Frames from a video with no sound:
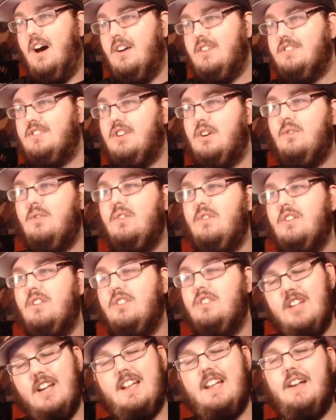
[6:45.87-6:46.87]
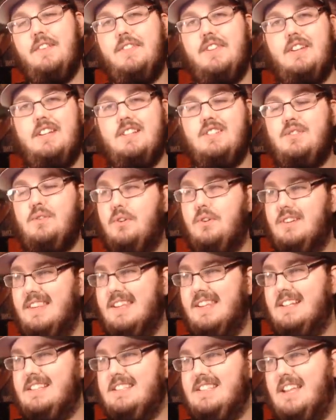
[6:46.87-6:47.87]
Also, check out the Discord.
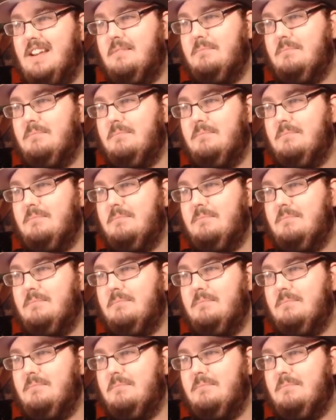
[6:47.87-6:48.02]
Link's